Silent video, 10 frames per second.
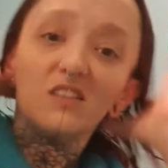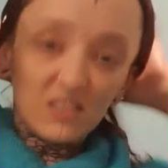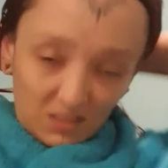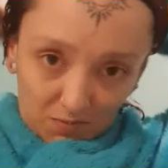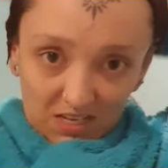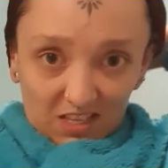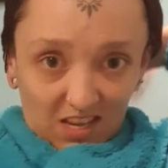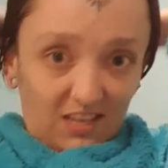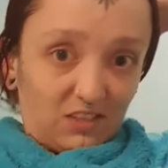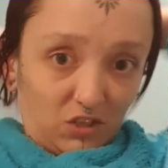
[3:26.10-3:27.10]
Just to make the
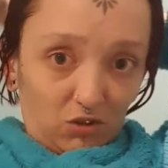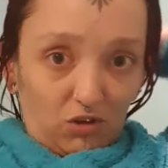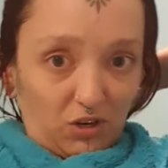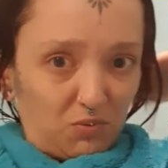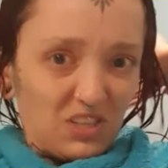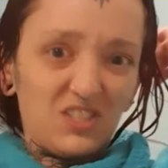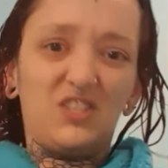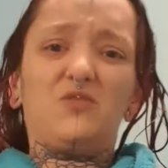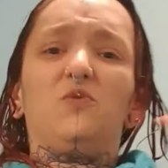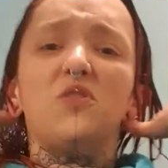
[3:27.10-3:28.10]
ends stronger. Plus
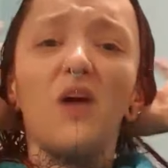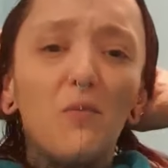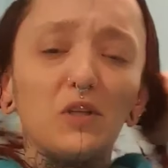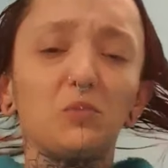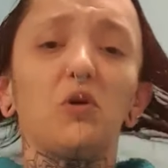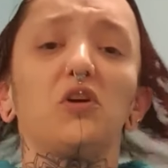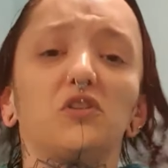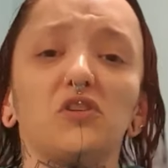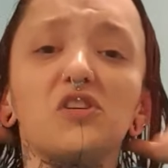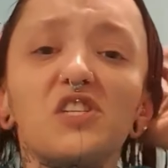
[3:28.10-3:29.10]
you don't want that much
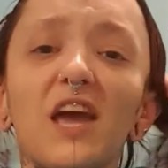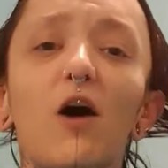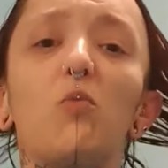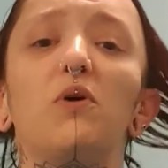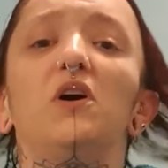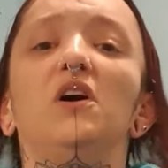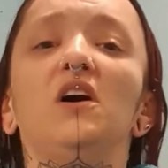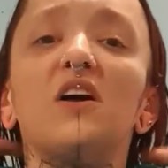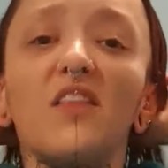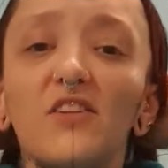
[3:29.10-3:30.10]
product on your scalp.
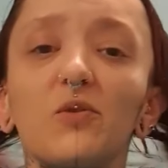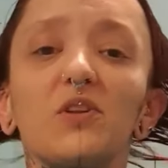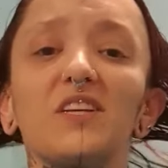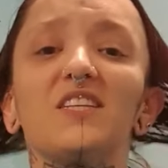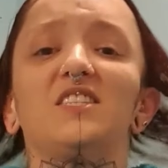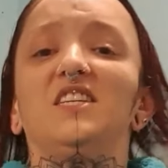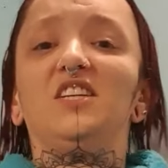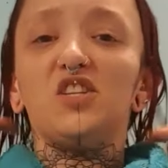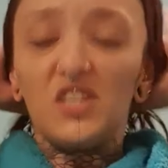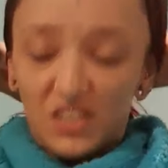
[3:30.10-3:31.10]
That's what leads to
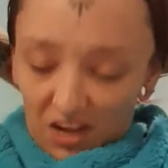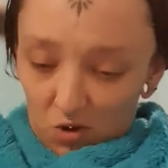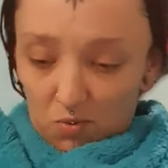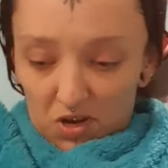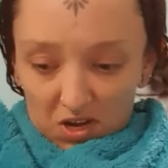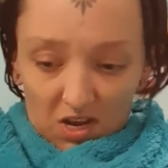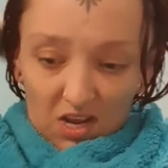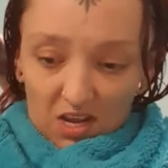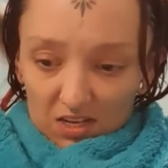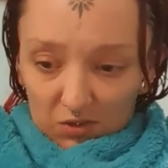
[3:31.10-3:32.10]
itchy scalp.
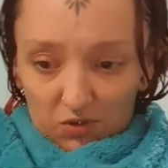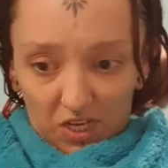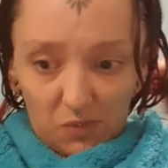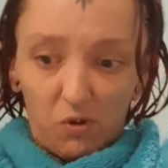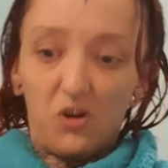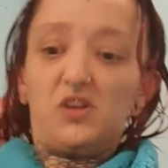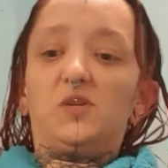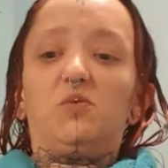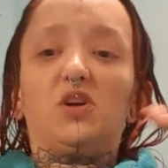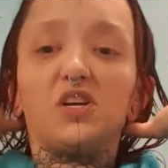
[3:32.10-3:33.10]
So all these
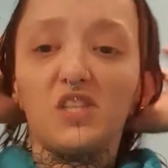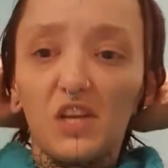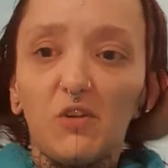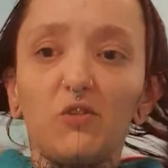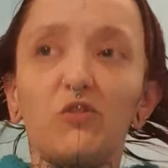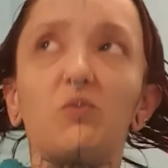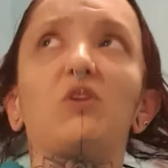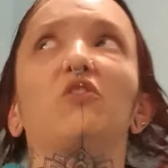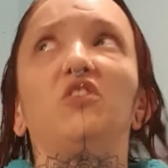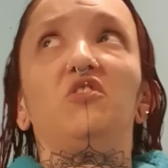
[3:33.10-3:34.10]
products are products I use
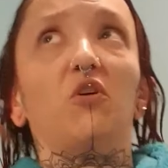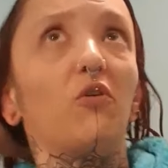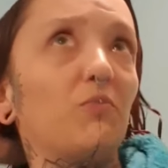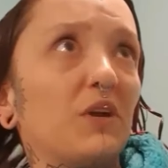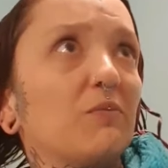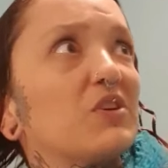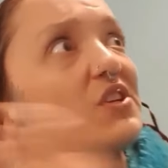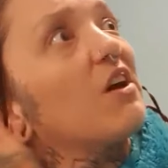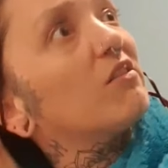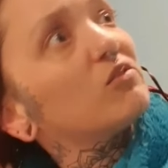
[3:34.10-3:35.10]
because they don't make my
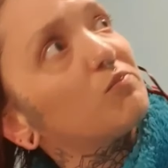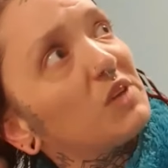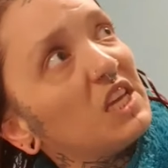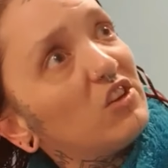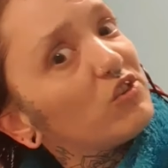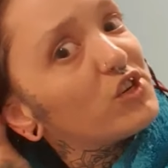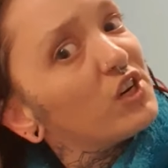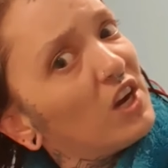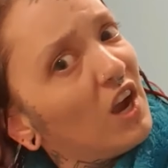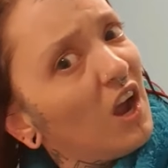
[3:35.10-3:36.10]
scalp
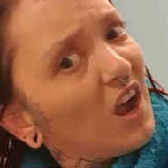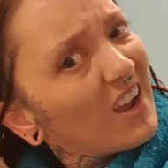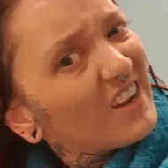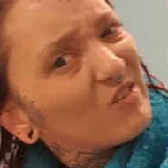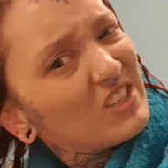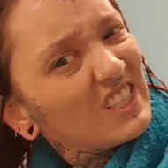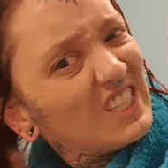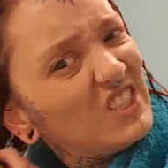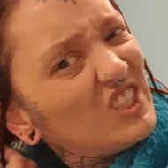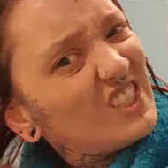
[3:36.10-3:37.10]
itch. I get
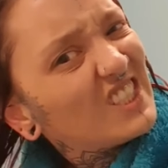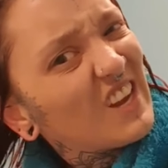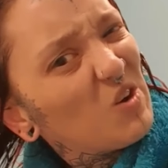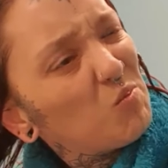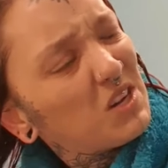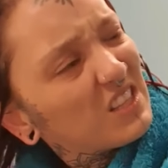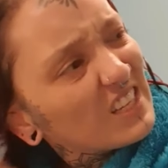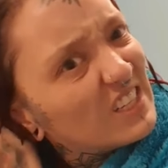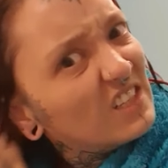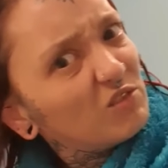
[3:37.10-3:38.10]
really itchy scalp,
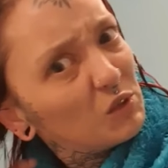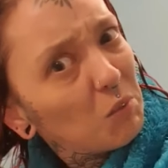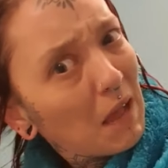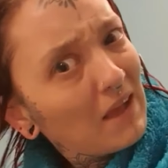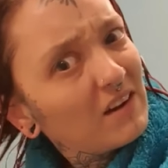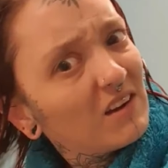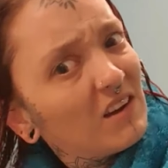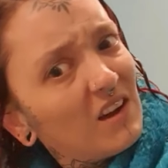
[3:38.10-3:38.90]
like real bad,